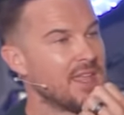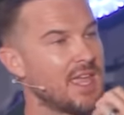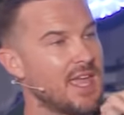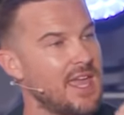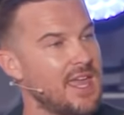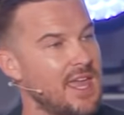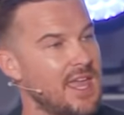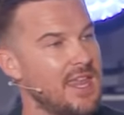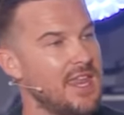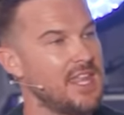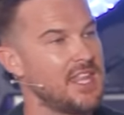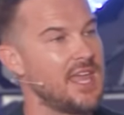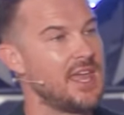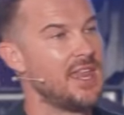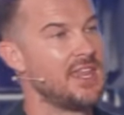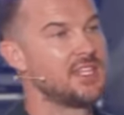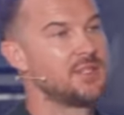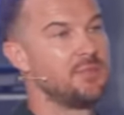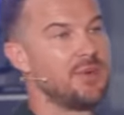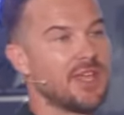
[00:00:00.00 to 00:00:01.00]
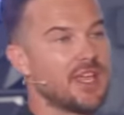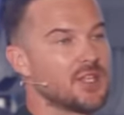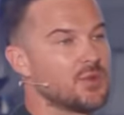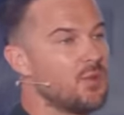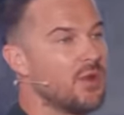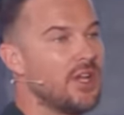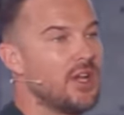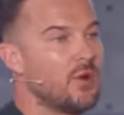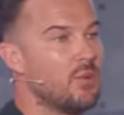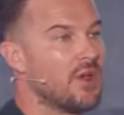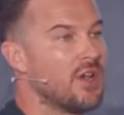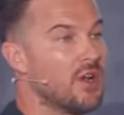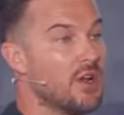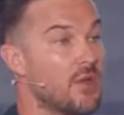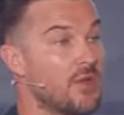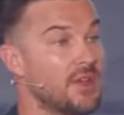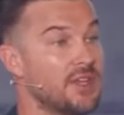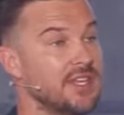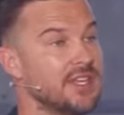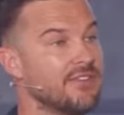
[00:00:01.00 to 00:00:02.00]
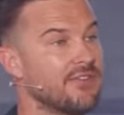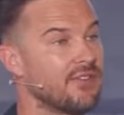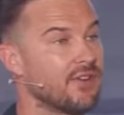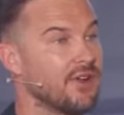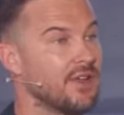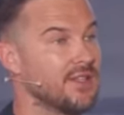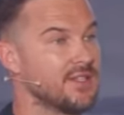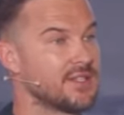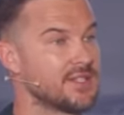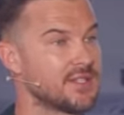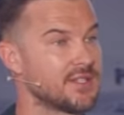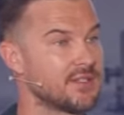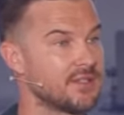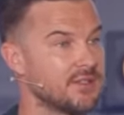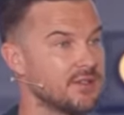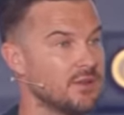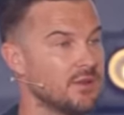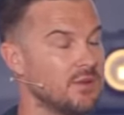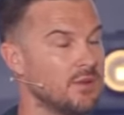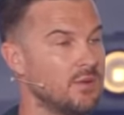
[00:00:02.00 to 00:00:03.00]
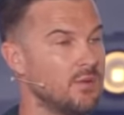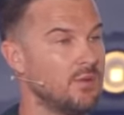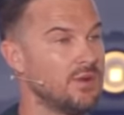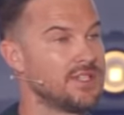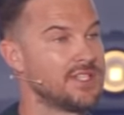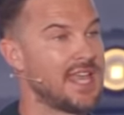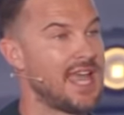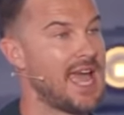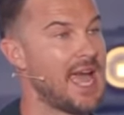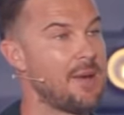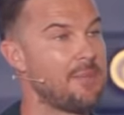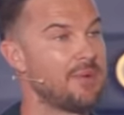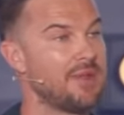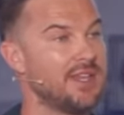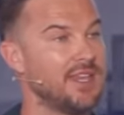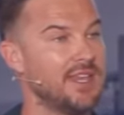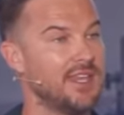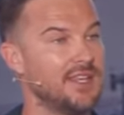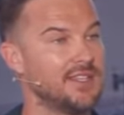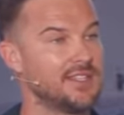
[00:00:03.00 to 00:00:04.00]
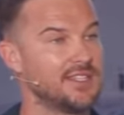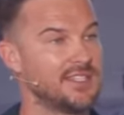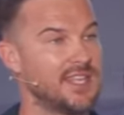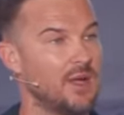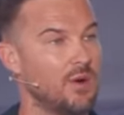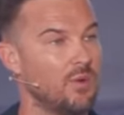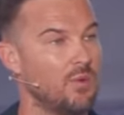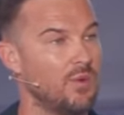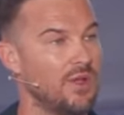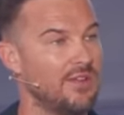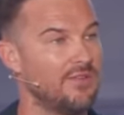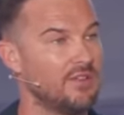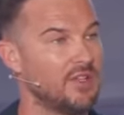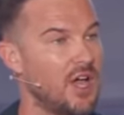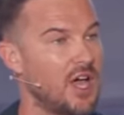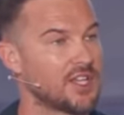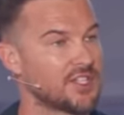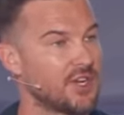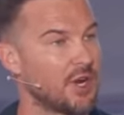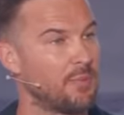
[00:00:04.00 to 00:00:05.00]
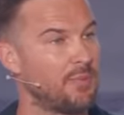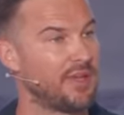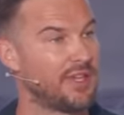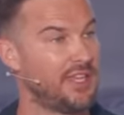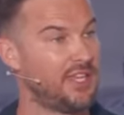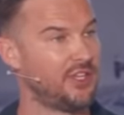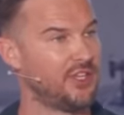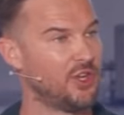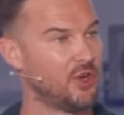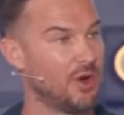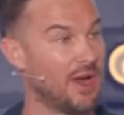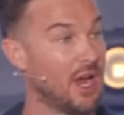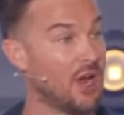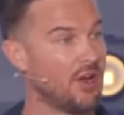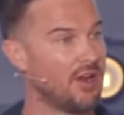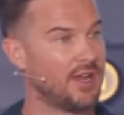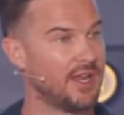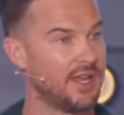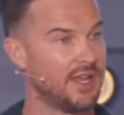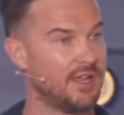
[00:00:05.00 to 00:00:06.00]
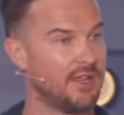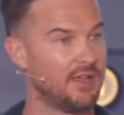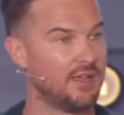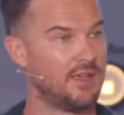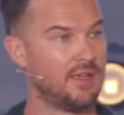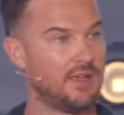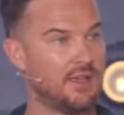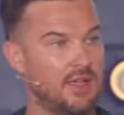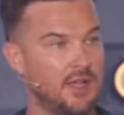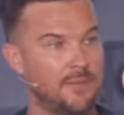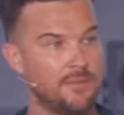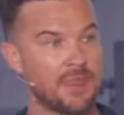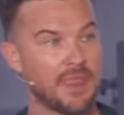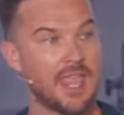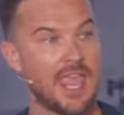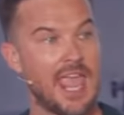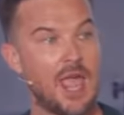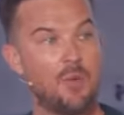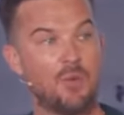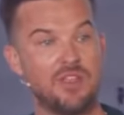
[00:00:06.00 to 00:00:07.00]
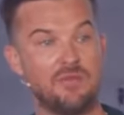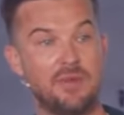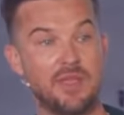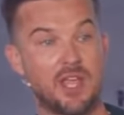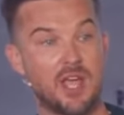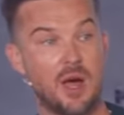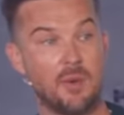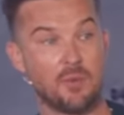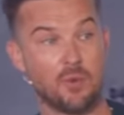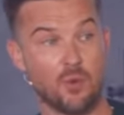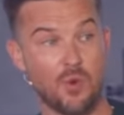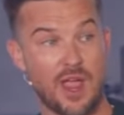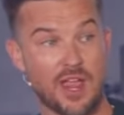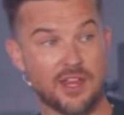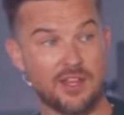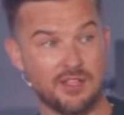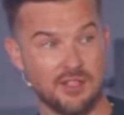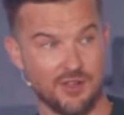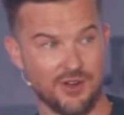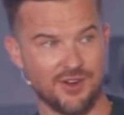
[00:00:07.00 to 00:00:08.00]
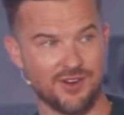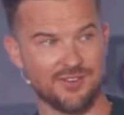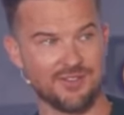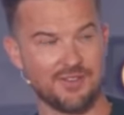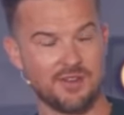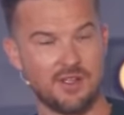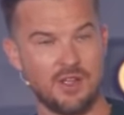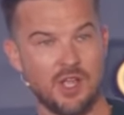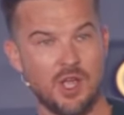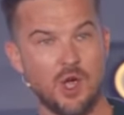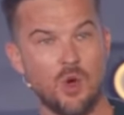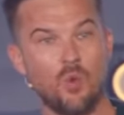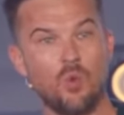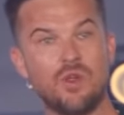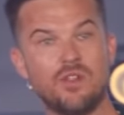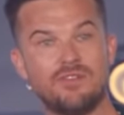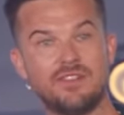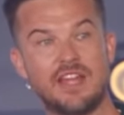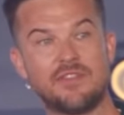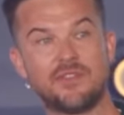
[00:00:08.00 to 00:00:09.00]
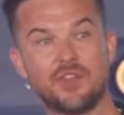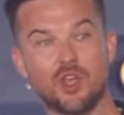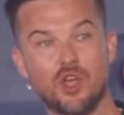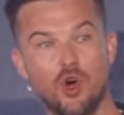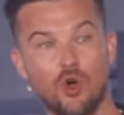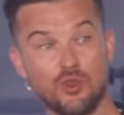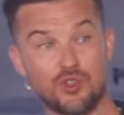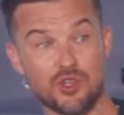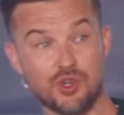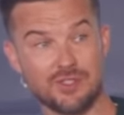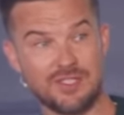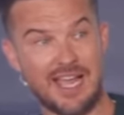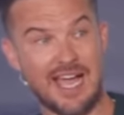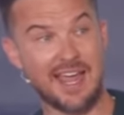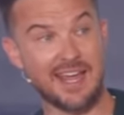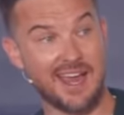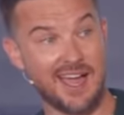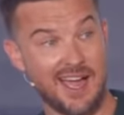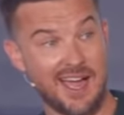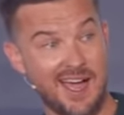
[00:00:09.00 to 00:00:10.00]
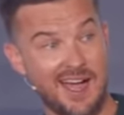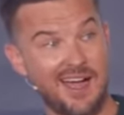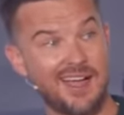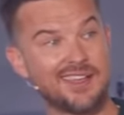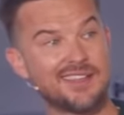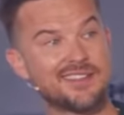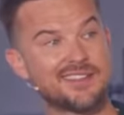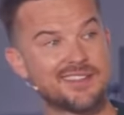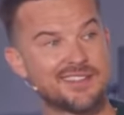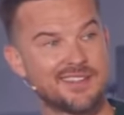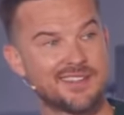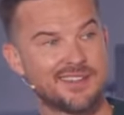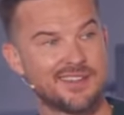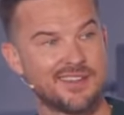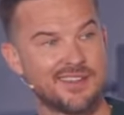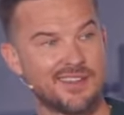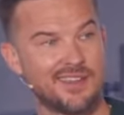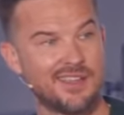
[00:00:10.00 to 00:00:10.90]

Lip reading: and it's because we don't know the difference. What's happened is that we've lost our peculiarity and we've become regular. We've let the culture lie to us.